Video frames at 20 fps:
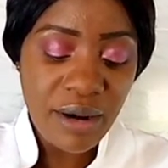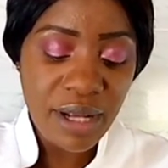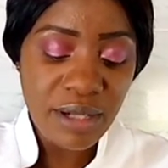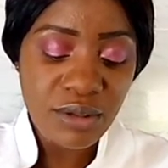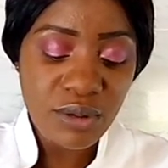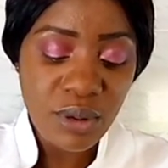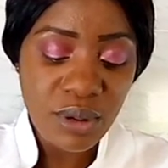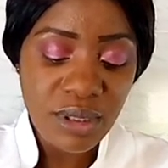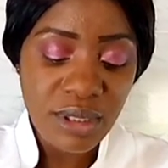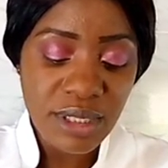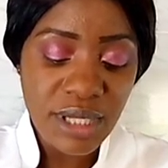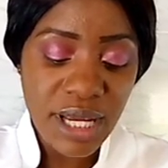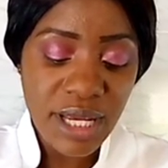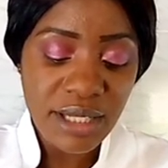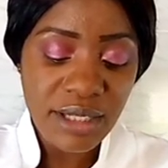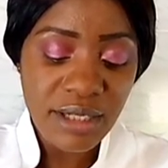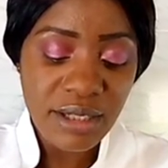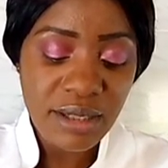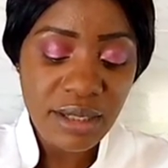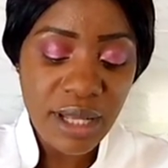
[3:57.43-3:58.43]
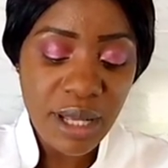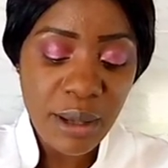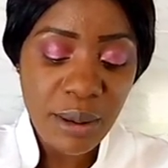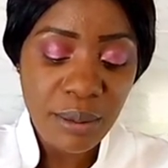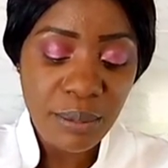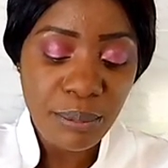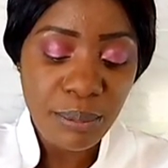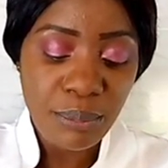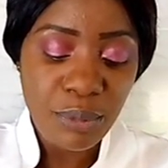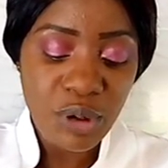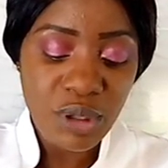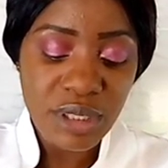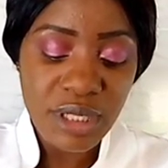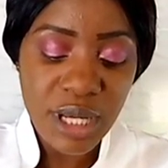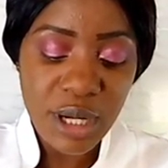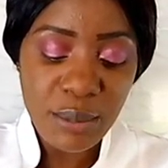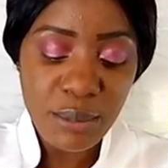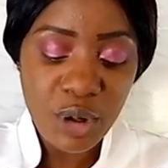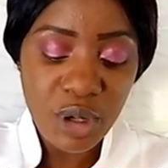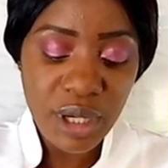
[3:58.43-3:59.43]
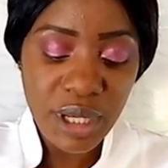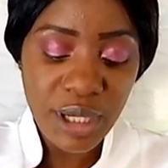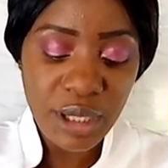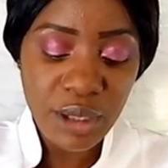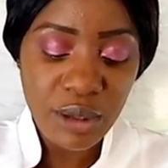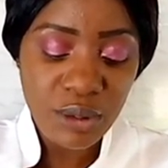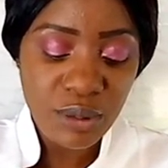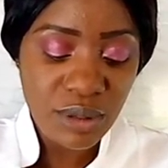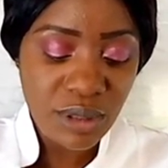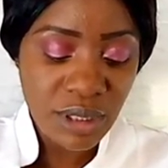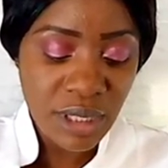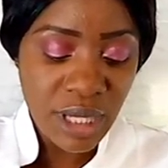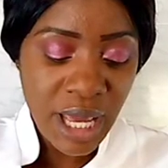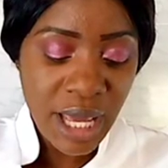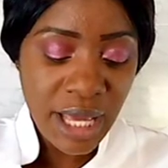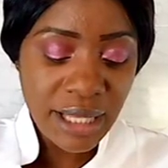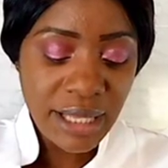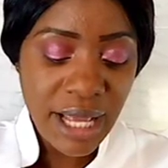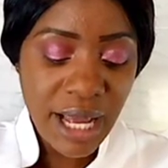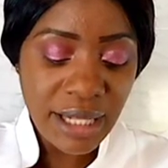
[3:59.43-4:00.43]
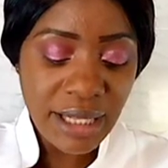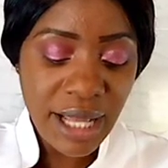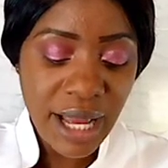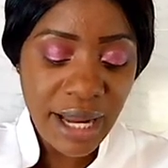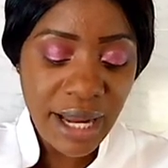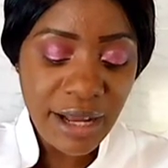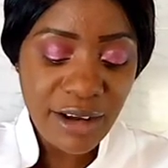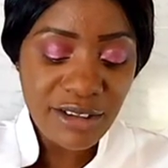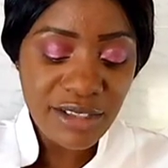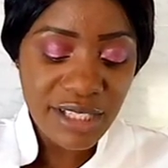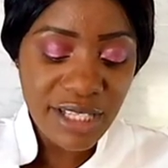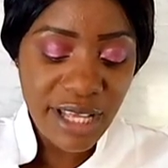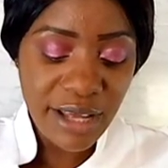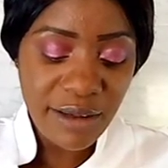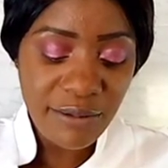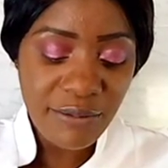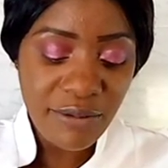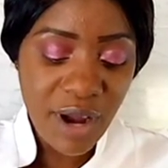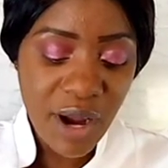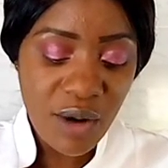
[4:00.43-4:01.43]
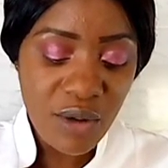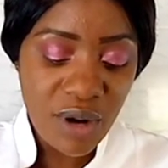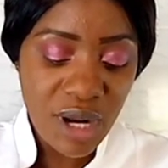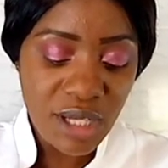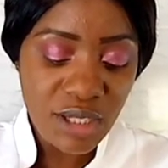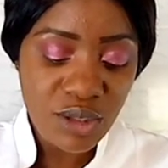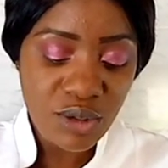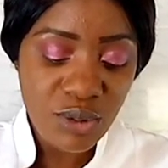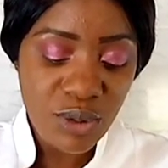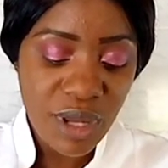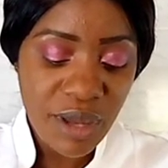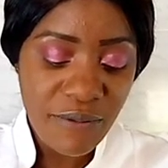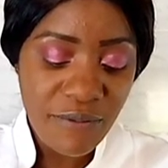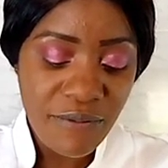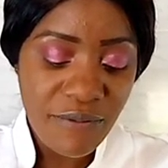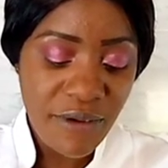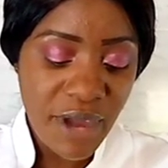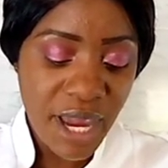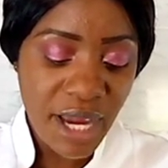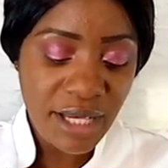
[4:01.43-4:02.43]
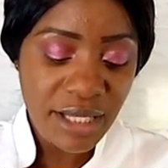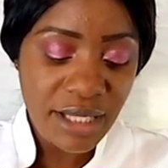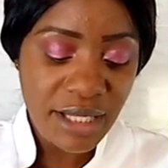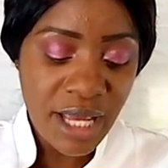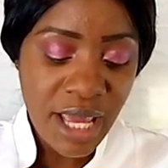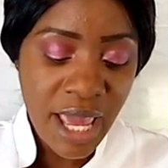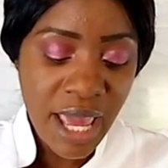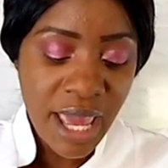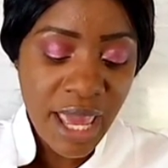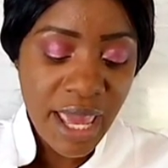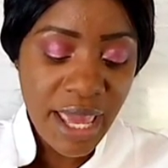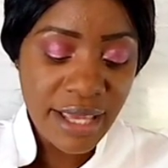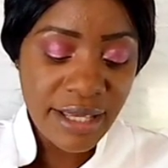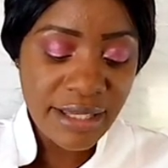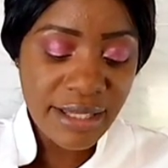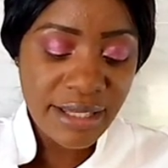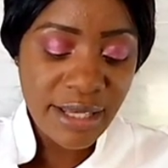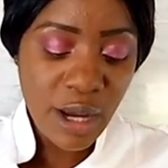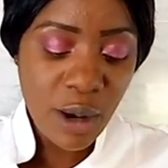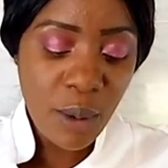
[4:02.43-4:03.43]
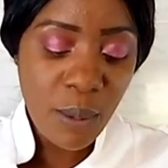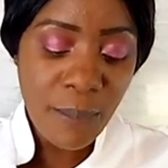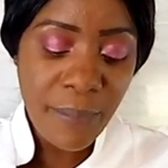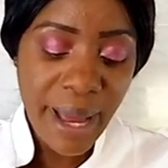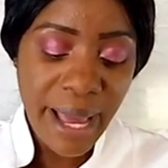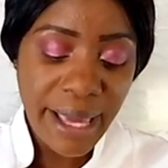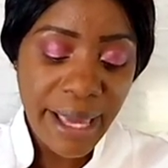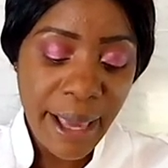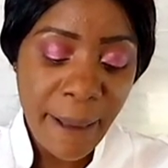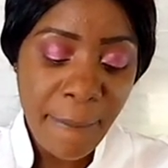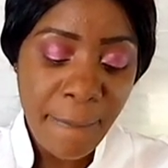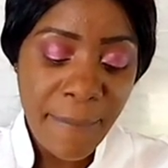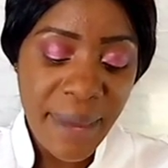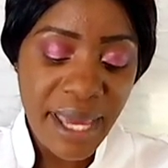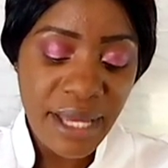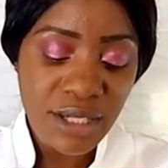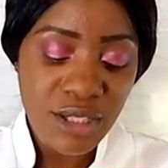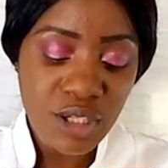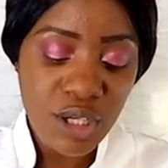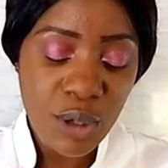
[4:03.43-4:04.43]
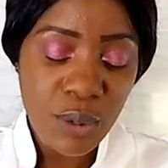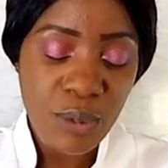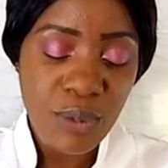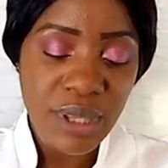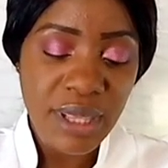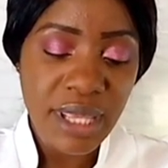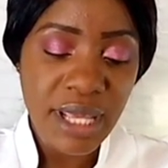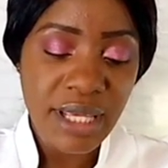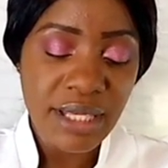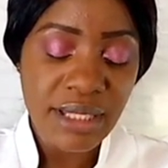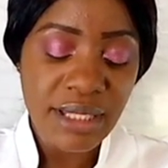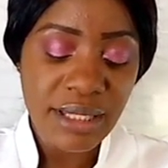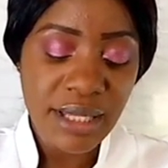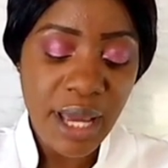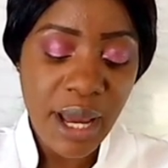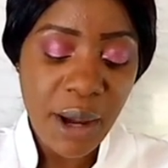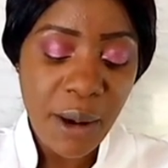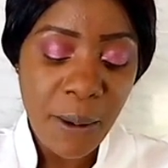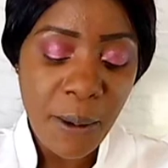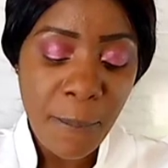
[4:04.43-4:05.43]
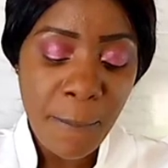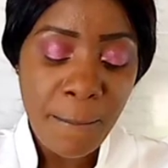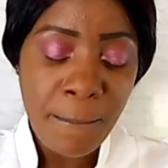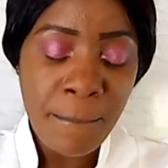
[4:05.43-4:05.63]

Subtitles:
contains the protein molecules that allows the virus to infect a cell by imaging with a cell